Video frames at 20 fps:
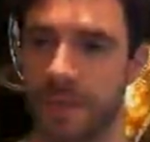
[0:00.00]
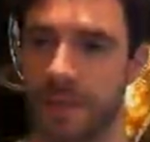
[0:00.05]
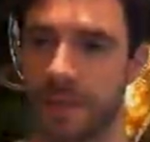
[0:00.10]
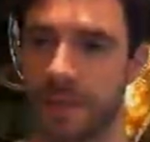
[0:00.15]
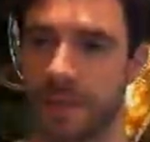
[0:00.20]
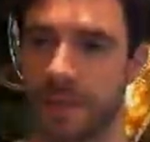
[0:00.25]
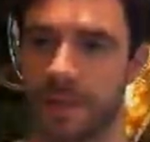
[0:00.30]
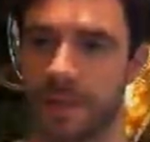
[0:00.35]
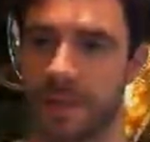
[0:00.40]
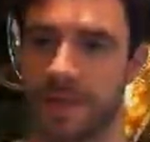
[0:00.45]

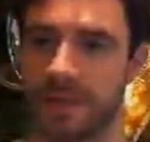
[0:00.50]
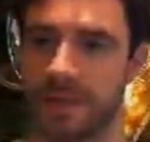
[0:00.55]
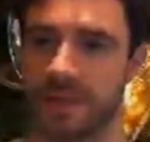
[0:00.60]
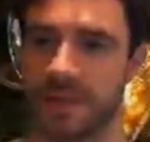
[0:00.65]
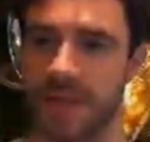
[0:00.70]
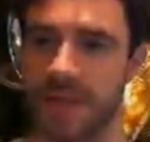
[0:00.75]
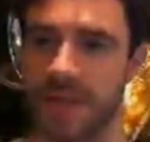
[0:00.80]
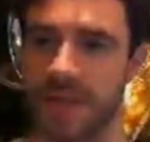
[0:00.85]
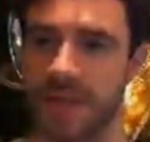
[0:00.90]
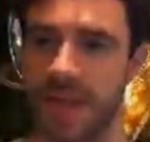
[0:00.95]
Now let's
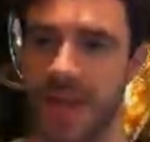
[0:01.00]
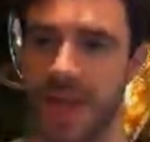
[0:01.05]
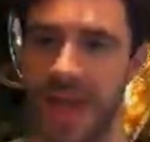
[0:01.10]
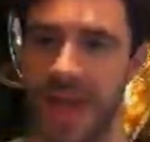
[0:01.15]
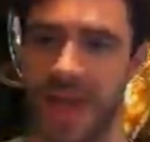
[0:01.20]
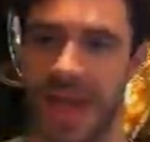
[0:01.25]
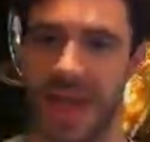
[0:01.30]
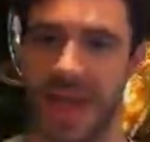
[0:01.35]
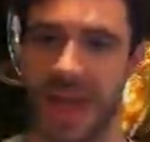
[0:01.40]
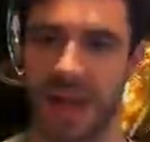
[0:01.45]
get the
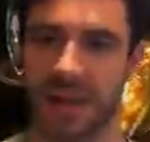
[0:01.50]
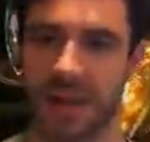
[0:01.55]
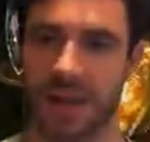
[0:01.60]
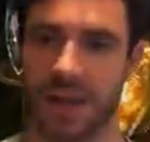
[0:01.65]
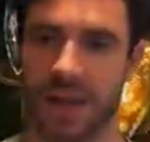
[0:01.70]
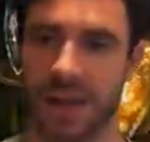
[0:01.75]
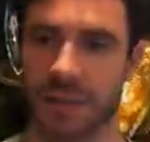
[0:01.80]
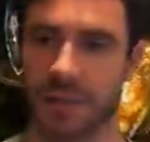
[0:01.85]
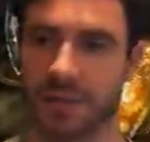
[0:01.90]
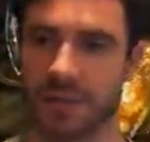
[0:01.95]
hell
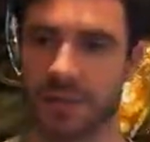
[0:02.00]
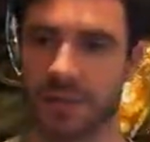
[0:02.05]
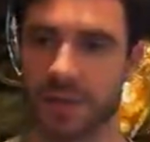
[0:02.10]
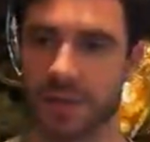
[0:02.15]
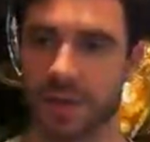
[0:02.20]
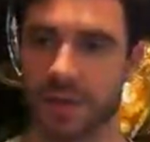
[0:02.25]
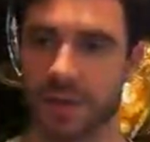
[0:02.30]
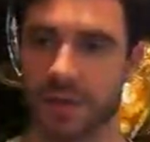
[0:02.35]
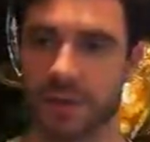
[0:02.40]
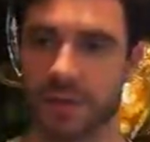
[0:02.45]
out of
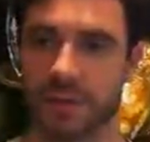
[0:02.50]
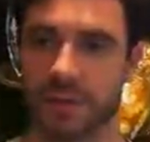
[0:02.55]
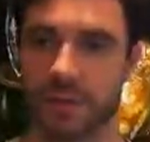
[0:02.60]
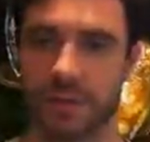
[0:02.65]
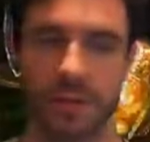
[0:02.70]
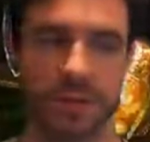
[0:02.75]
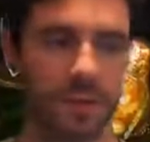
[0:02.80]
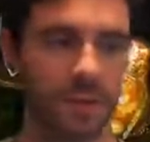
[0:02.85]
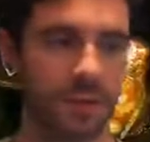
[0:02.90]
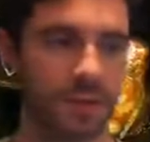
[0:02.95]
here,
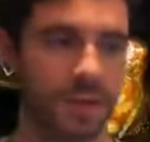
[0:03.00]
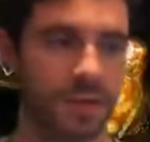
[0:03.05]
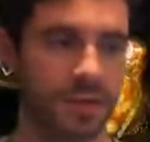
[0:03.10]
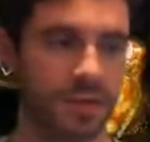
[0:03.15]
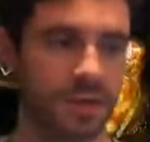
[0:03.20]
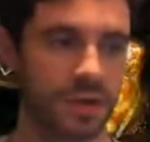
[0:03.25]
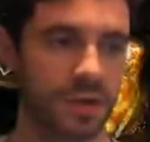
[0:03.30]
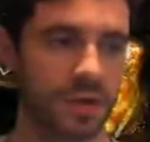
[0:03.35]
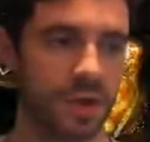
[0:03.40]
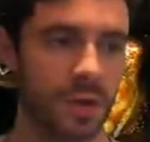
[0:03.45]

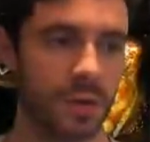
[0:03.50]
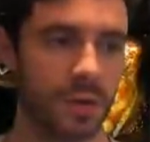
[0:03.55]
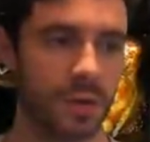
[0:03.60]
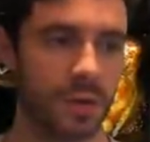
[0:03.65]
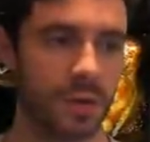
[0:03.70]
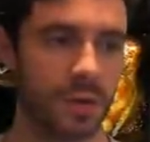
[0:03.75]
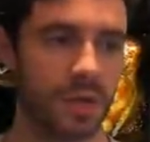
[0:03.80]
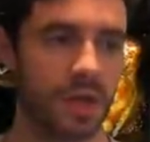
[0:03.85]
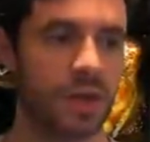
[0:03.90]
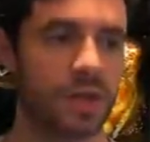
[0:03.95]
because I no
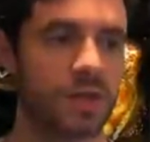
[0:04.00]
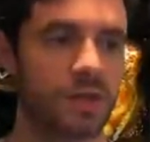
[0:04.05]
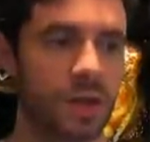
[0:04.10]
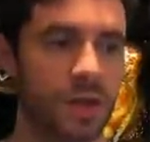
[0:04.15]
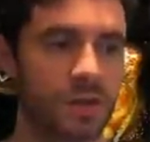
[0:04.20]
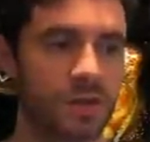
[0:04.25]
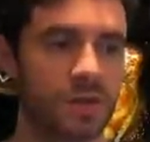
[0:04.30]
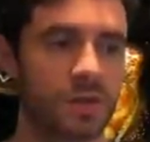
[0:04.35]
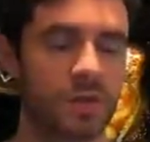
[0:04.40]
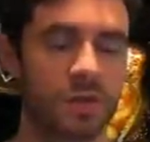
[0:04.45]
longer...
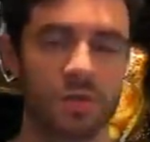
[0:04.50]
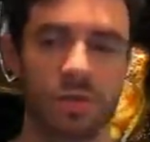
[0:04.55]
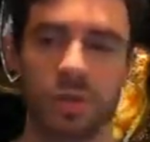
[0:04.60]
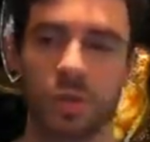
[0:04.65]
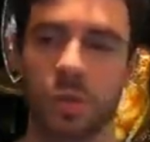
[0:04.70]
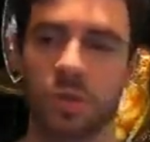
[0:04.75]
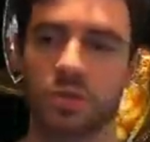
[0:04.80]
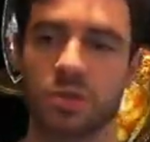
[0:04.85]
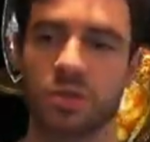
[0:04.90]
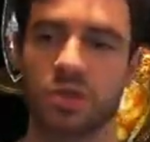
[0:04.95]
Dark Souls 3
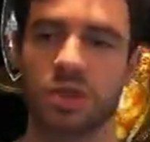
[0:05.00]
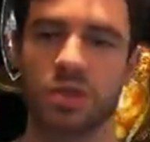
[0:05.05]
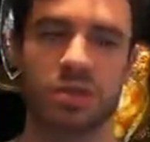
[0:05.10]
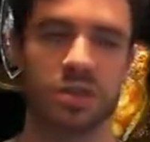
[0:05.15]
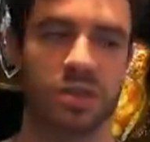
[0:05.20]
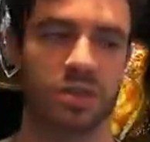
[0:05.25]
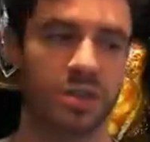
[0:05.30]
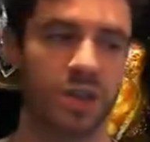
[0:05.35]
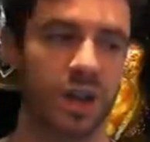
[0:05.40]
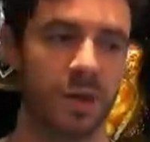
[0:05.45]
was the
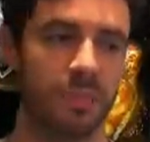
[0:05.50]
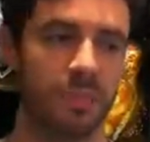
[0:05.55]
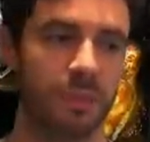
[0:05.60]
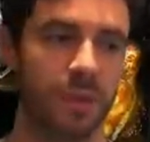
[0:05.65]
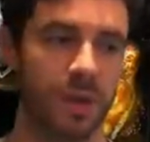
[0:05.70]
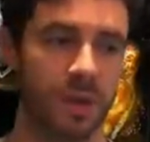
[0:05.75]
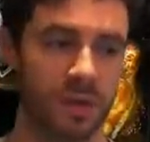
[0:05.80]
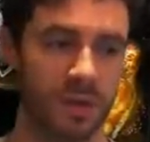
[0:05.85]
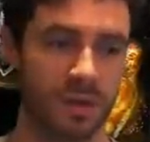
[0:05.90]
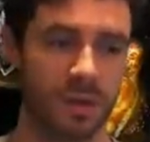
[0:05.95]
easiest. I
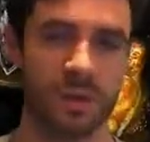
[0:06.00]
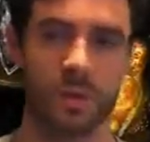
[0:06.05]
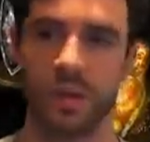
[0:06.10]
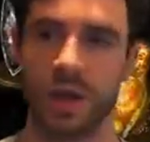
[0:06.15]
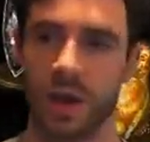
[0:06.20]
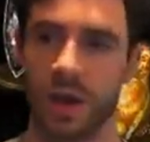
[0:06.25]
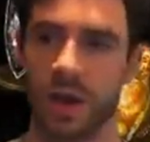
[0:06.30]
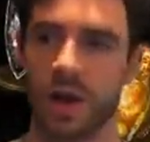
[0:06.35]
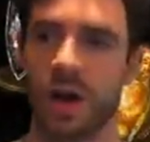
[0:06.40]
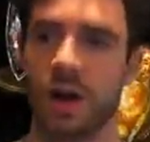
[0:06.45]
agree
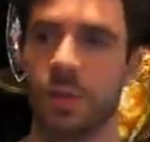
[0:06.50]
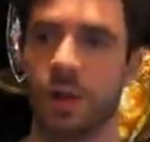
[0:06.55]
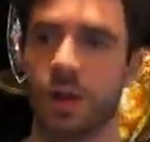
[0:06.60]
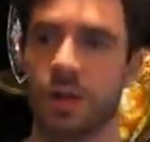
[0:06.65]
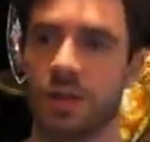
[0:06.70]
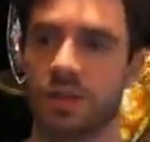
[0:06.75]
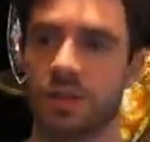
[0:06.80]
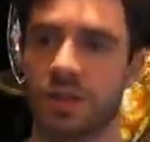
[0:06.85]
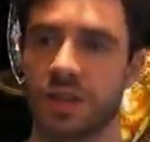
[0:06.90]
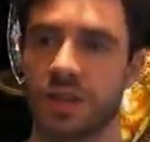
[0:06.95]
with that,
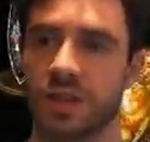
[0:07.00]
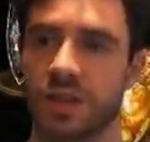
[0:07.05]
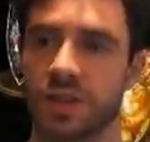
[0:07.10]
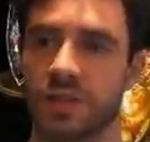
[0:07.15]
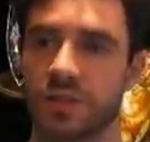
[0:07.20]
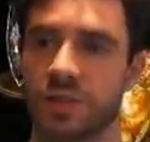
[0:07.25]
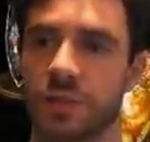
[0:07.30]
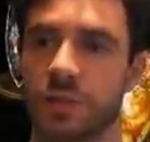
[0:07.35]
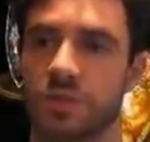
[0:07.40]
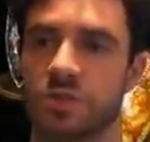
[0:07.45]
Carmine.
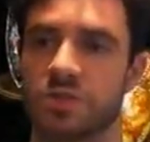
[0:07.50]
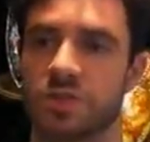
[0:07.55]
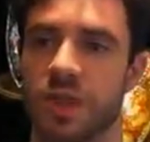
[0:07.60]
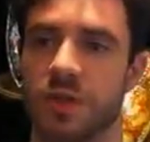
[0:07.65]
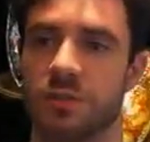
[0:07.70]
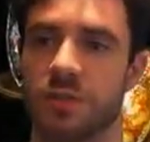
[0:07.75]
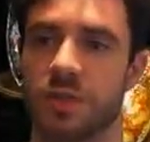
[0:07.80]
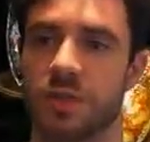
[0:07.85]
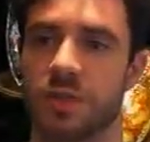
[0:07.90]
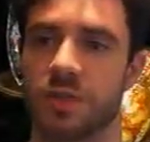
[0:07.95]
DS3 was
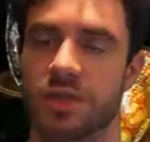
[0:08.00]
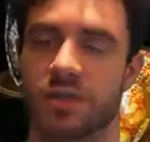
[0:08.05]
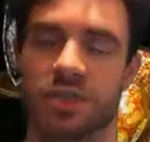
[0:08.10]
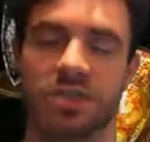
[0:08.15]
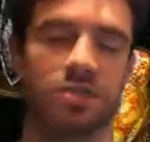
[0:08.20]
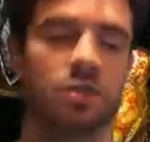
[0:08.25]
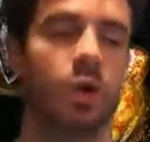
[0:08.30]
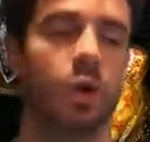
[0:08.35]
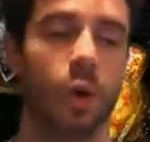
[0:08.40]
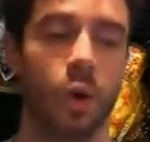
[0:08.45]
definitely the
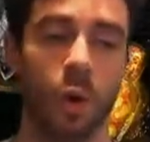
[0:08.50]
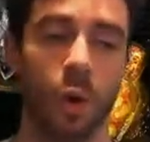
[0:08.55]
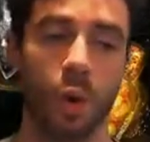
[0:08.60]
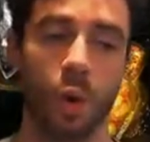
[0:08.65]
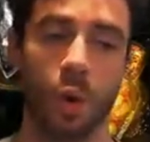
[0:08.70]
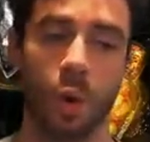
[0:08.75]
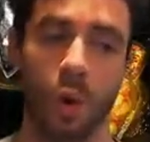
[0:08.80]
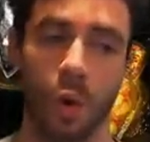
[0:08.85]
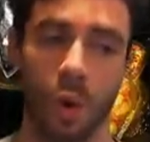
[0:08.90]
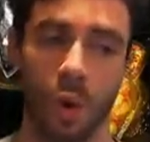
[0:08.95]
easiest.
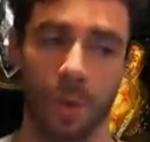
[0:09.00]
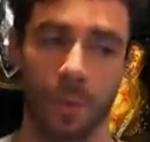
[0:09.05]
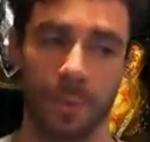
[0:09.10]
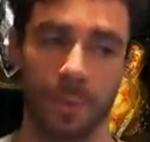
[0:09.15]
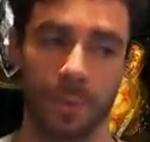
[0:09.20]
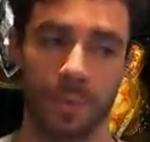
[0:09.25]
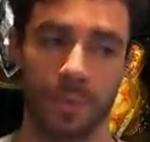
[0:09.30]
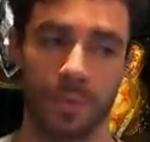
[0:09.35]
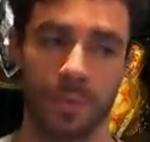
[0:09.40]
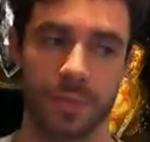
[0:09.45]
Or
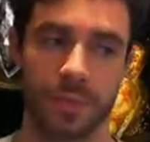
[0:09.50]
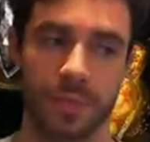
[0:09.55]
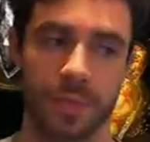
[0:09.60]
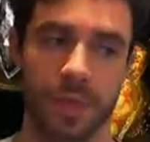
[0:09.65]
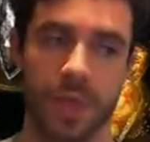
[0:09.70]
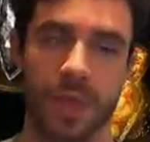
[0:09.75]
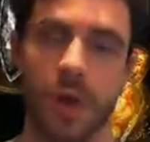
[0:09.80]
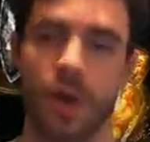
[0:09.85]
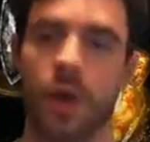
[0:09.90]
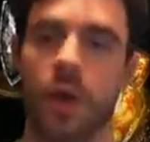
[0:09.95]

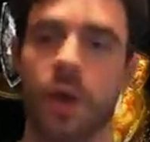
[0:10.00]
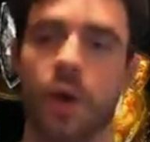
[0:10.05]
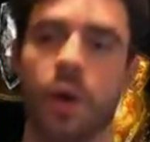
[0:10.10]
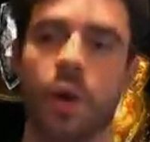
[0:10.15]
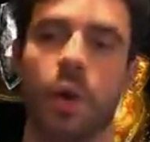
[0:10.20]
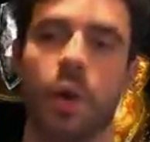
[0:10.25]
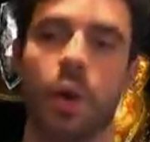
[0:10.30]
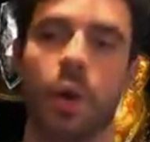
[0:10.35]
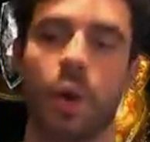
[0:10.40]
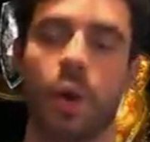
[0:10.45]

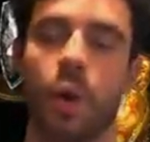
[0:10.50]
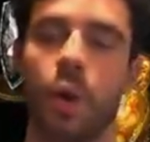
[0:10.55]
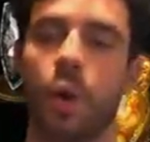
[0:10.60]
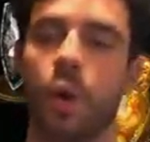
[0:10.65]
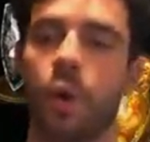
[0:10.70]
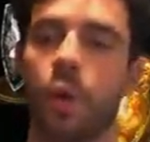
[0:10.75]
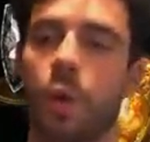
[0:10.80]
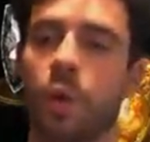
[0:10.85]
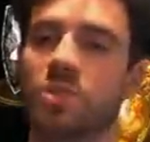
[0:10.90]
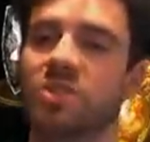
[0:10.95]

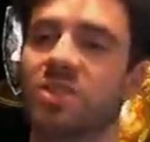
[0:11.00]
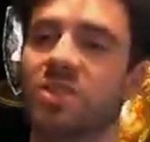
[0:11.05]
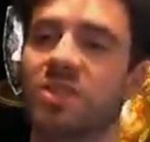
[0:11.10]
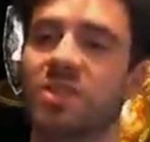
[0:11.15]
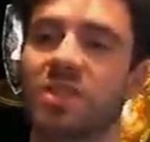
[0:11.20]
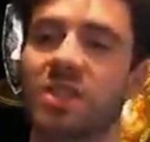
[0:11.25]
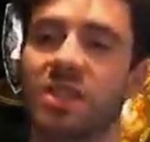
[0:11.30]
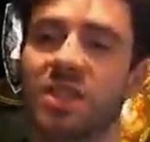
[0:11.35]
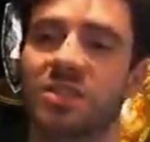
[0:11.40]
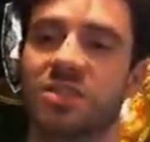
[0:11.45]
was it
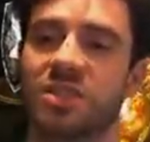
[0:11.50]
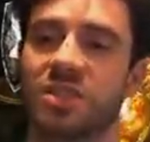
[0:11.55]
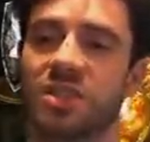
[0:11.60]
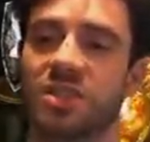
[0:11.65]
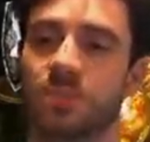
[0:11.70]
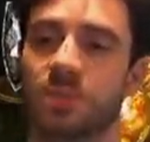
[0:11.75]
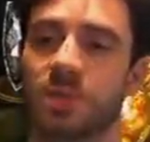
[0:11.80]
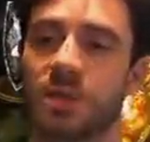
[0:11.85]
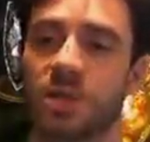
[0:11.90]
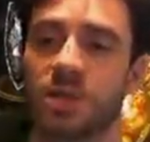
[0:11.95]
the
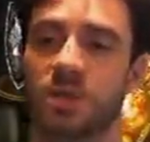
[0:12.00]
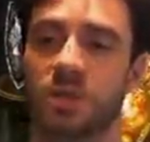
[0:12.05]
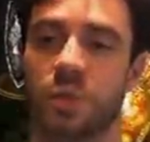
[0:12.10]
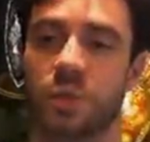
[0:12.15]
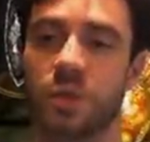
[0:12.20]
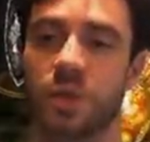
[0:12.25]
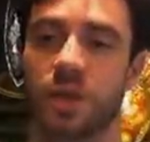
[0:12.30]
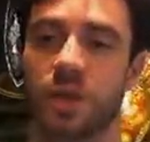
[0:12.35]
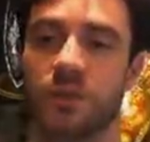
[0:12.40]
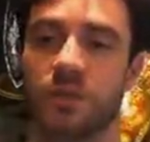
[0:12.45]
easiest because
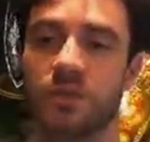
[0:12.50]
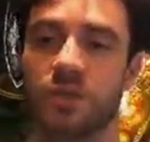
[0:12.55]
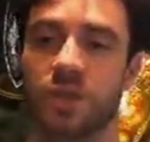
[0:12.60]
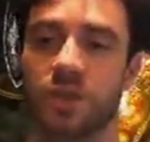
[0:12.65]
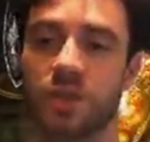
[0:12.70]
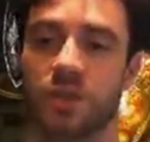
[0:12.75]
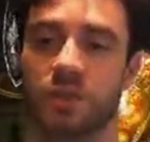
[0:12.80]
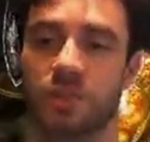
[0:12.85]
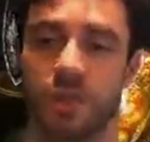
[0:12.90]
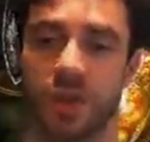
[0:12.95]
we've
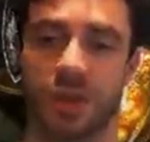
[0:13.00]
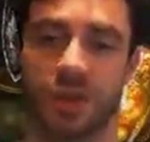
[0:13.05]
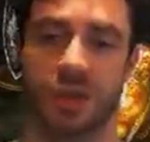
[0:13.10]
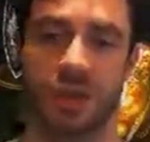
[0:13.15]
just played